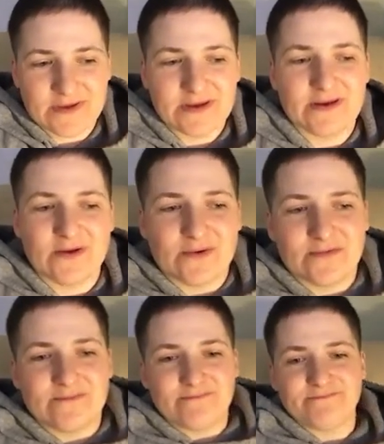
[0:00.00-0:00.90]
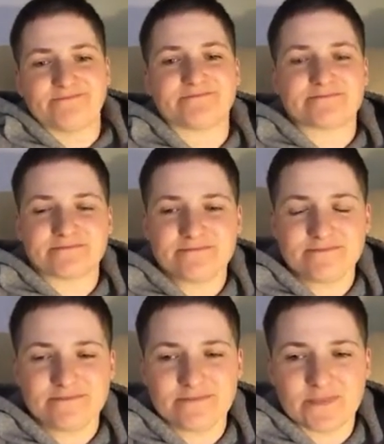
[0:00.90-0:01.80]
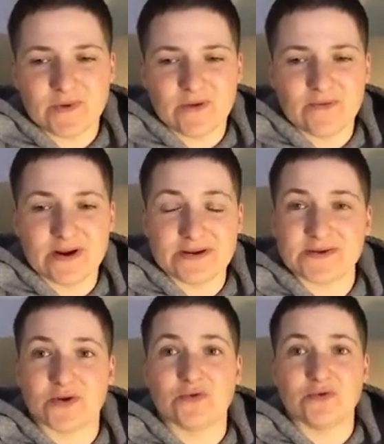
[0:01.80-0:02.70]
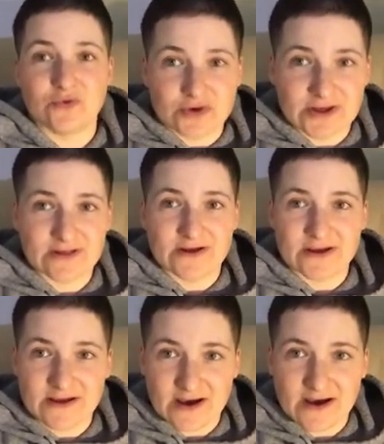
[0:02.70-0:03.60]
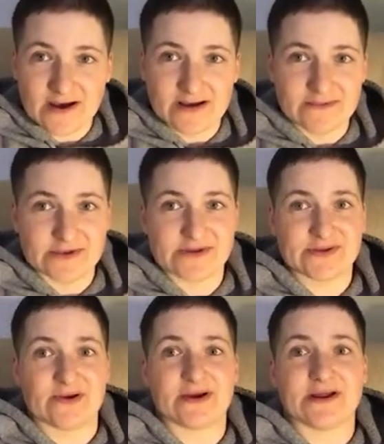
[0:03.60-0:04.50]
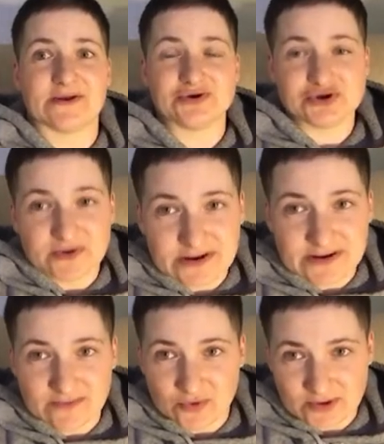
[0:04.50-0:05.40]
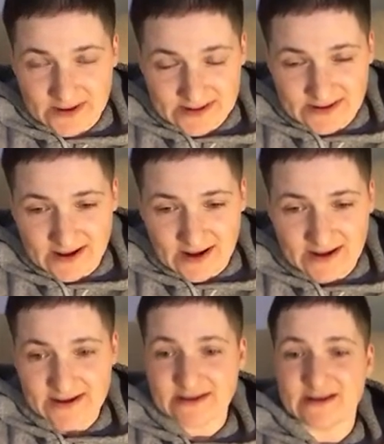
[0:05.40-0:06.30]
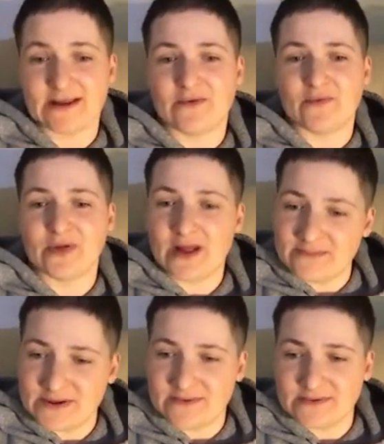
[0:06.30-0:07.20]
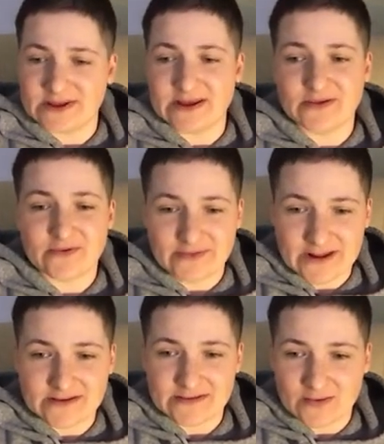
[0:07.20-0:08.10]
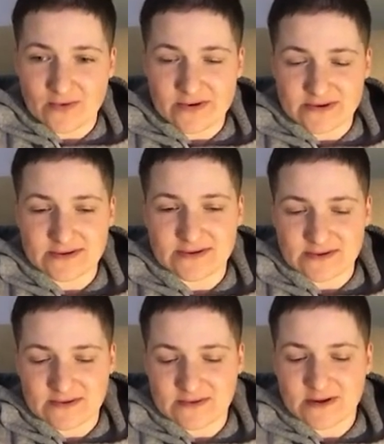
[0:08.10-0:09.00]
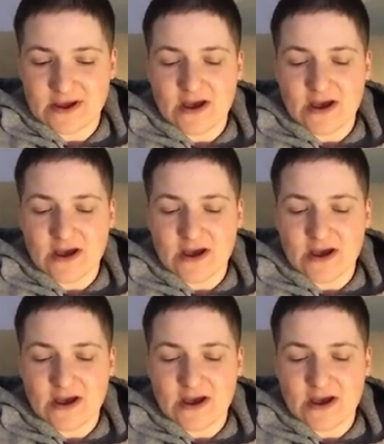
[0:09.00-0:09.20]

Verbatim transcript: you know, when I start looking like a guy, I'm going to start getting treated more like a guy and will I be able to handle that is the question too.